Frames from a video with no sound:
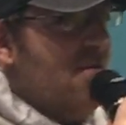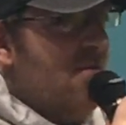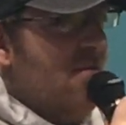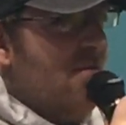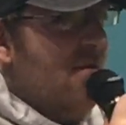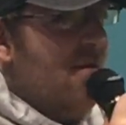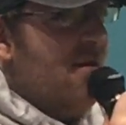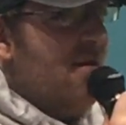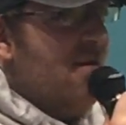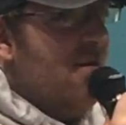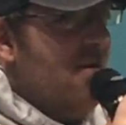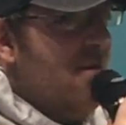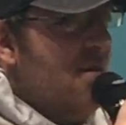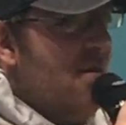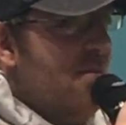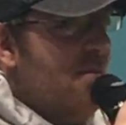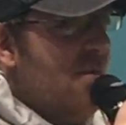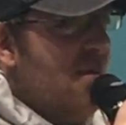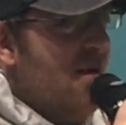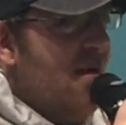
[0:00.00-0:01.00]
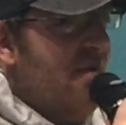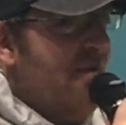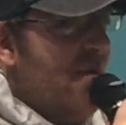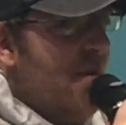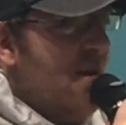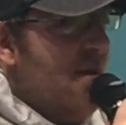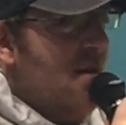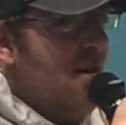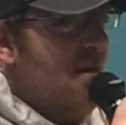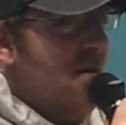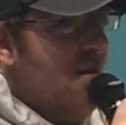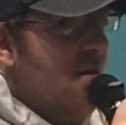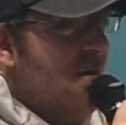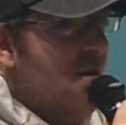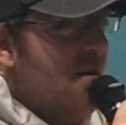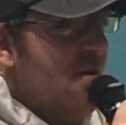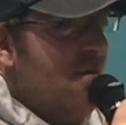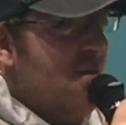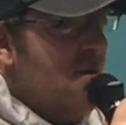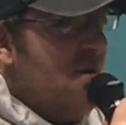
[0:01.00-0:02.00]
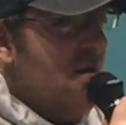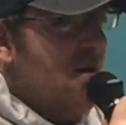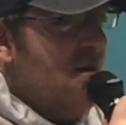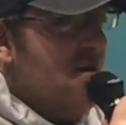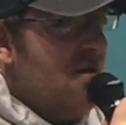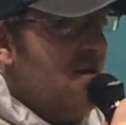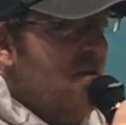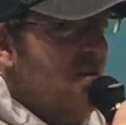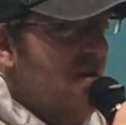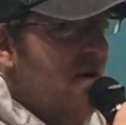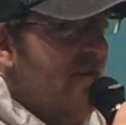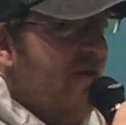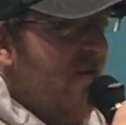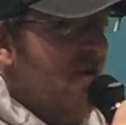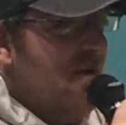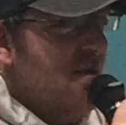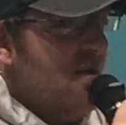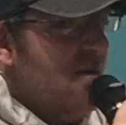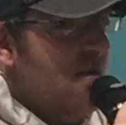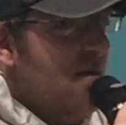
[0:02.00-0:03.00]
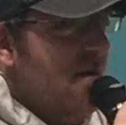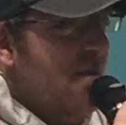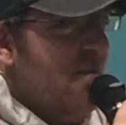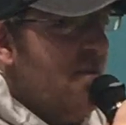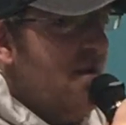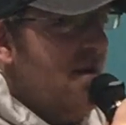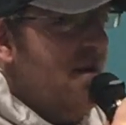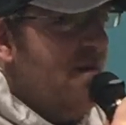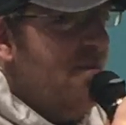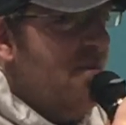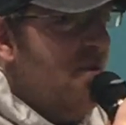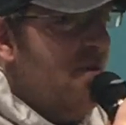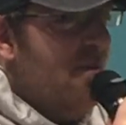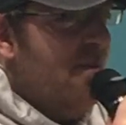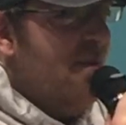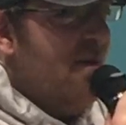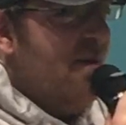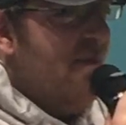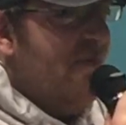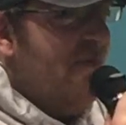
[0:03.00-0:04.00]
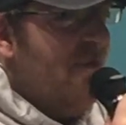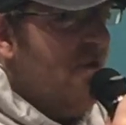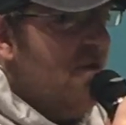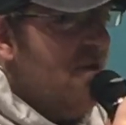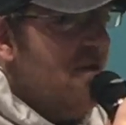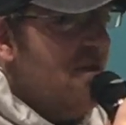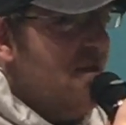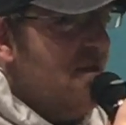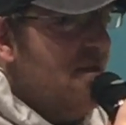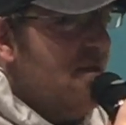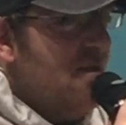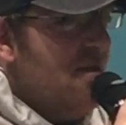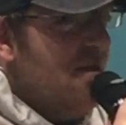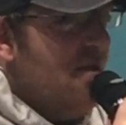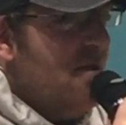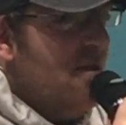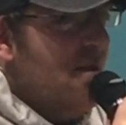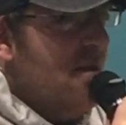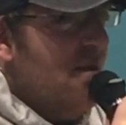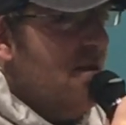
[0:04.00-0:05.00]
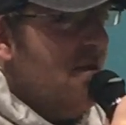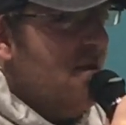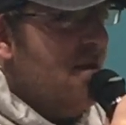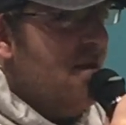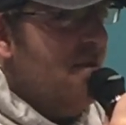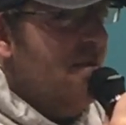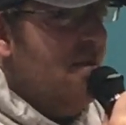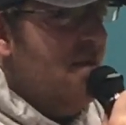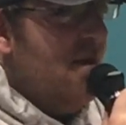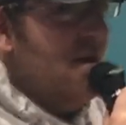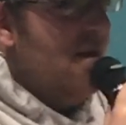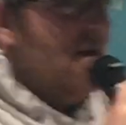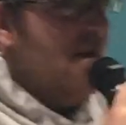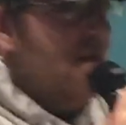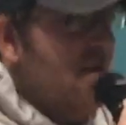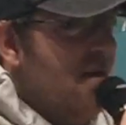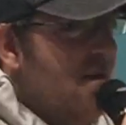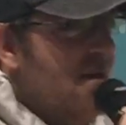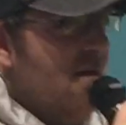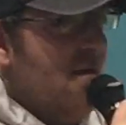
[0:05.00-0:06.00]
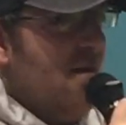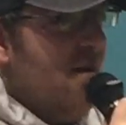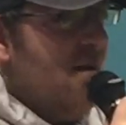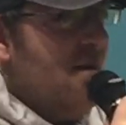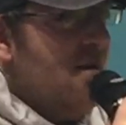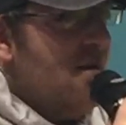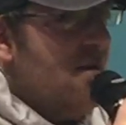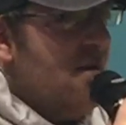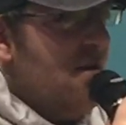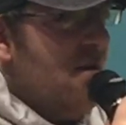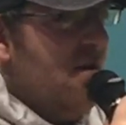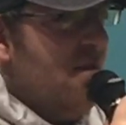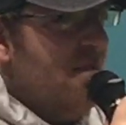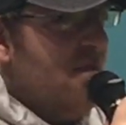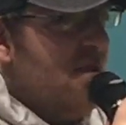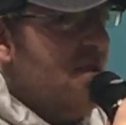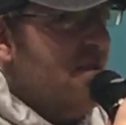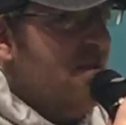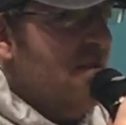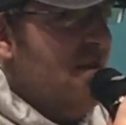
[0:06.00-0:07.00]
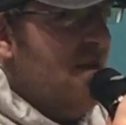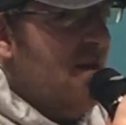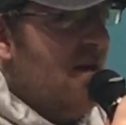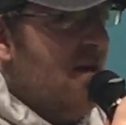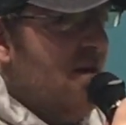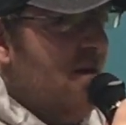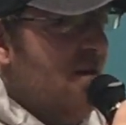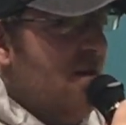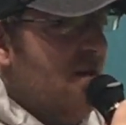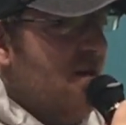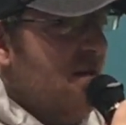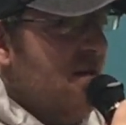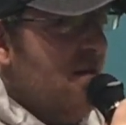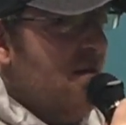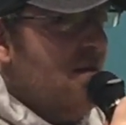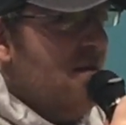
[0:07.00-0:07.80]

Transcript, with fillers: Well, I heard him laugh and I heard him cuss and went for his gun, but I pulled mine first. He stood there looking at me. I saw him smile.